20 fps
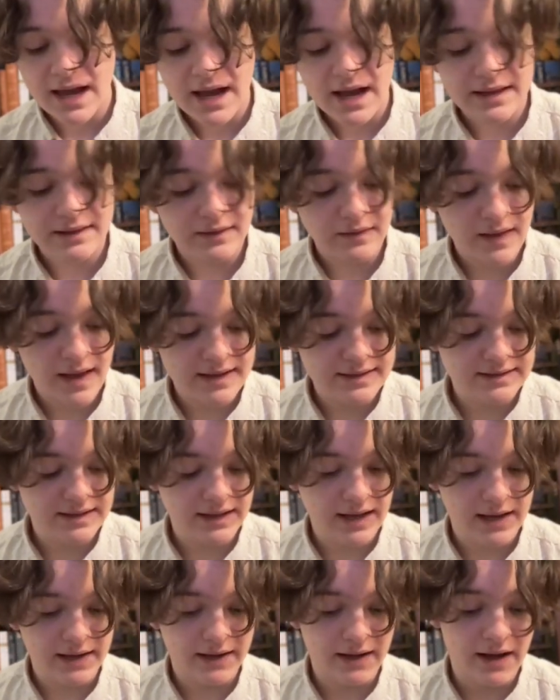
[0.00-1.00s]
And the last thing
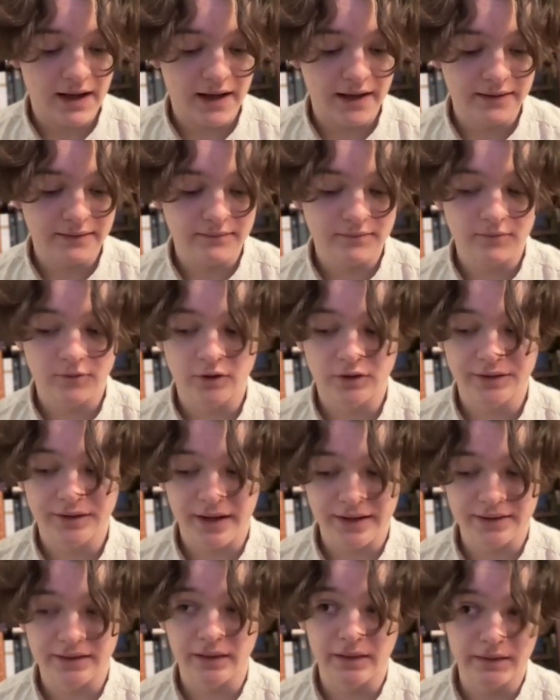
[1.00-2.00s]
I got, well,
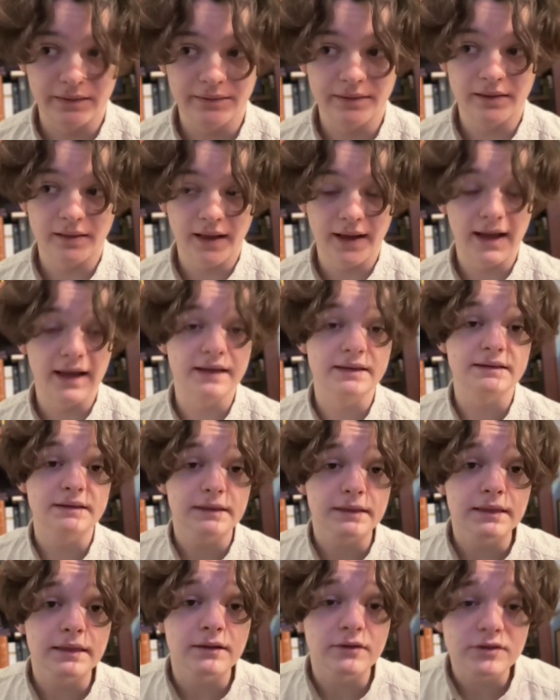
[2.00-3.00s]
not the,
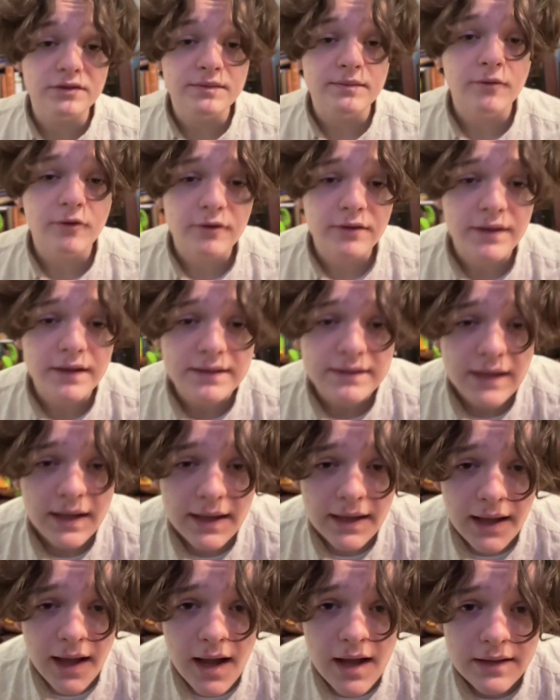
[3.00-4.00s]
there's more things I
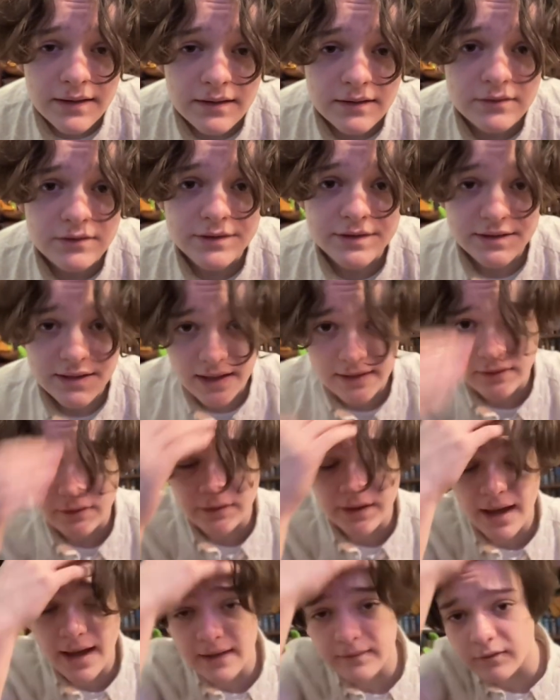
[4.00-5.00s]
got, but just I don't
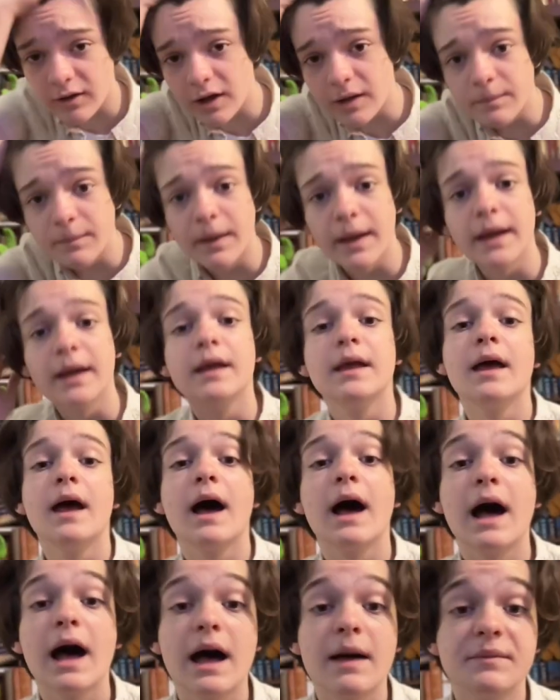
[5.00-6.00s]
have on me.
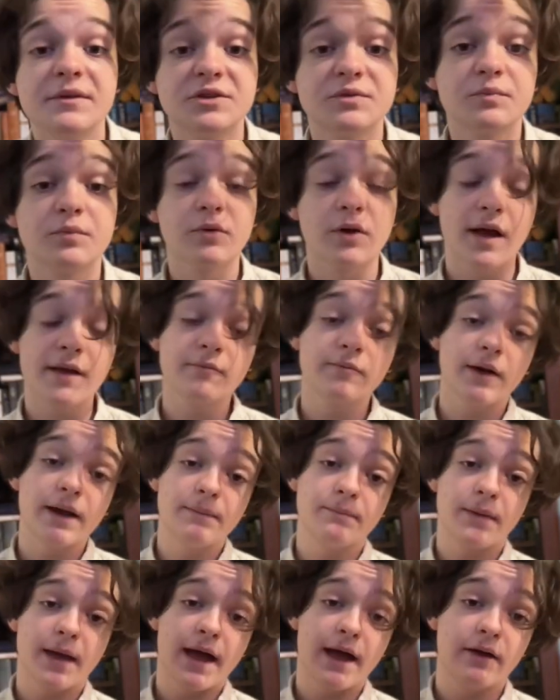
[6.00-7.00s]
Is Broadway
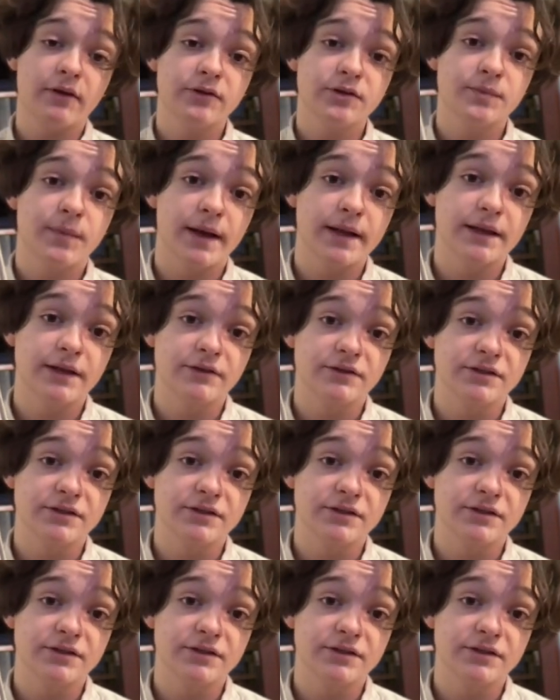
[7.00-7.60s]
Bound by Neil